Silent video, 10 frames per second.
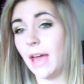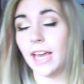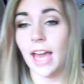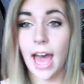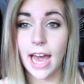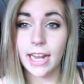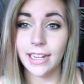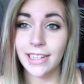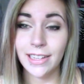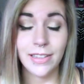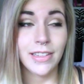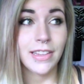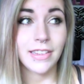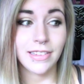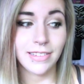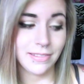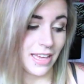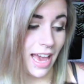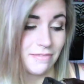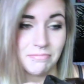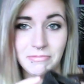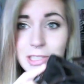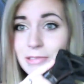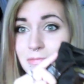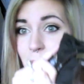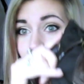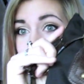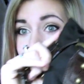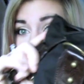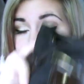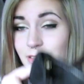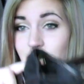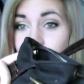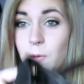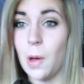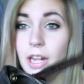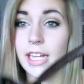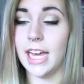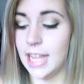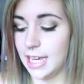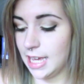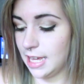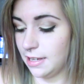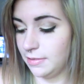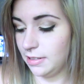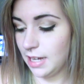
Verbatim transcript: bag and yeah, just a bag and it's really good quality. I like it.